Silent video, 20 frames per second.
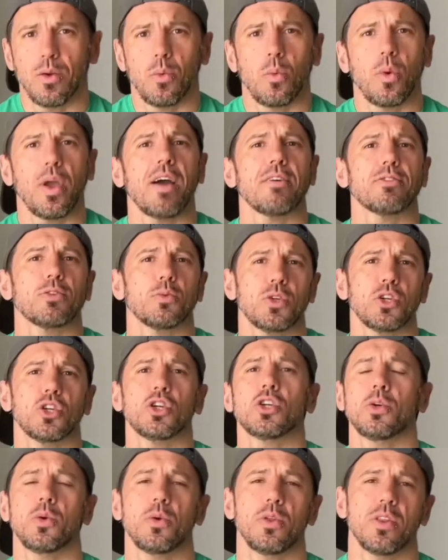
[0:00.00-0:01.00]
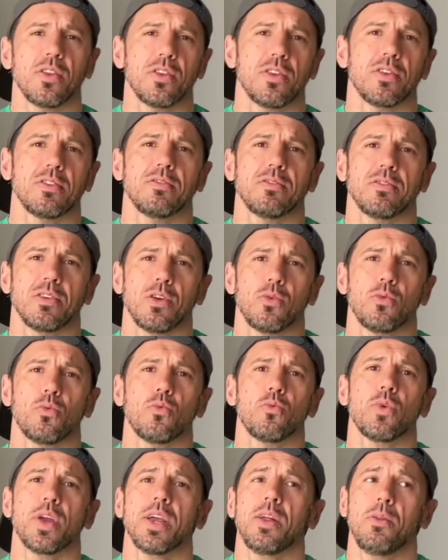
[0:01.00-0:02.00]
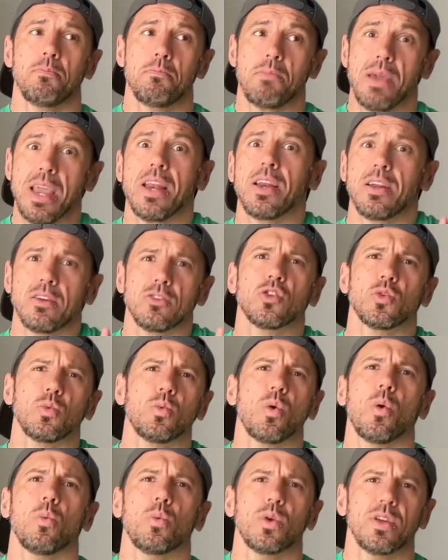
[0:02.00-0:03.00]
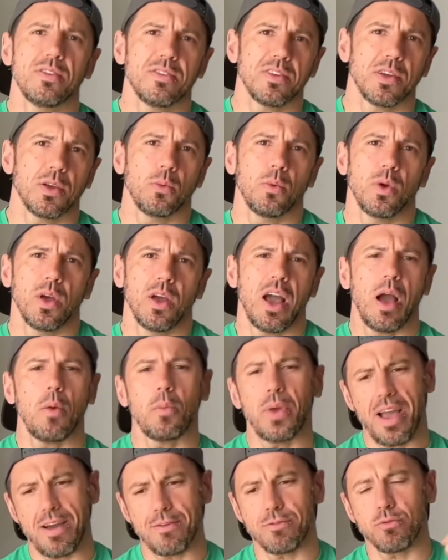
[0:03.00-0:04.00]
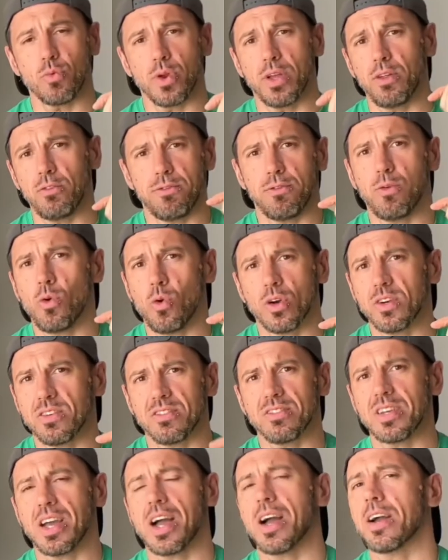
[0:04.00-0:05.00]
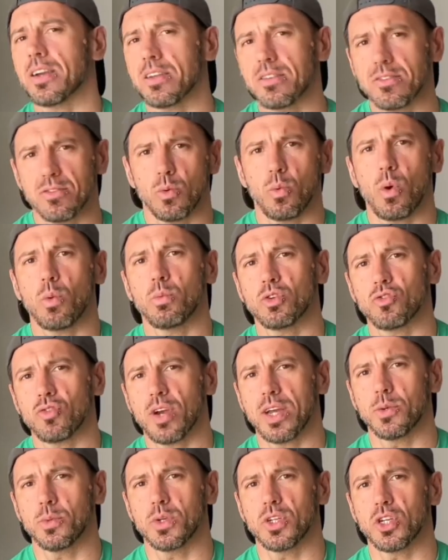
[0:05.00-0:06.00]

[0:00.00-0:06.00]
We have to ensure that there's real meaning to what we do and we have real focused targets to what we're trying to